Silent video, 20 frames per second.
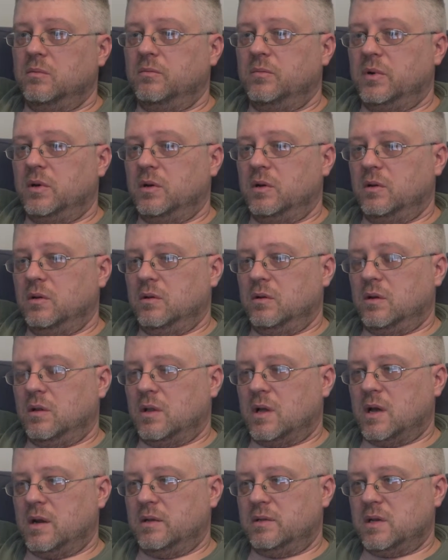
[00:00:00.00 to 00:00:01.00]
but a
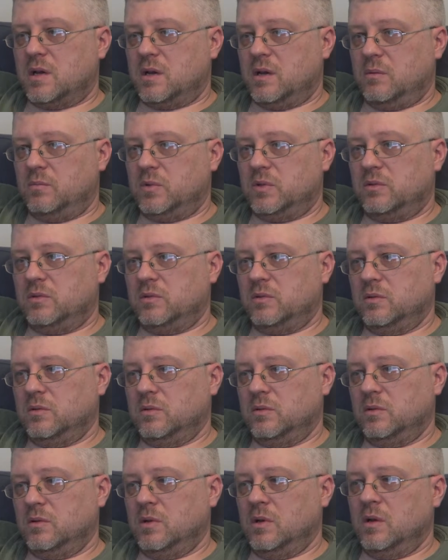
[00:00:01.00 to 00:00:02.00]
lot of times
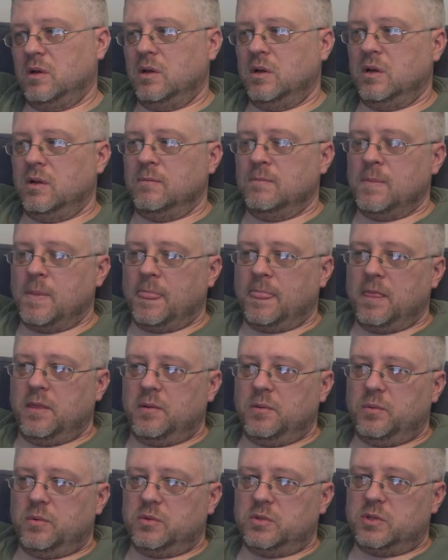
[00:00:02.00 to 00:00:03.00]

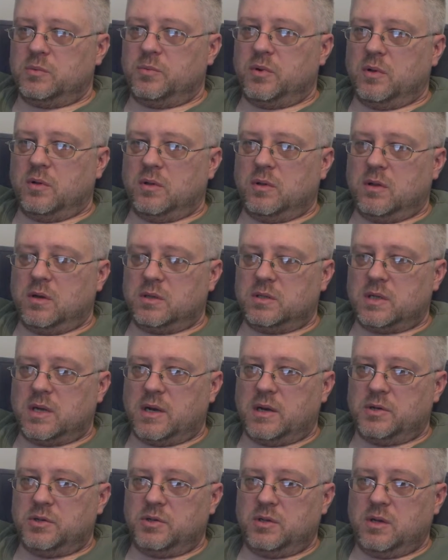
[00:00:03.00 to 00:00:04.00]
we'll just pull
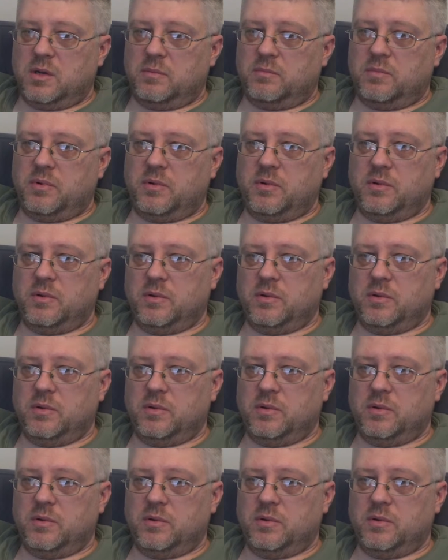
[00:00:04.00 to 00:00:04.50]
alongside a ship,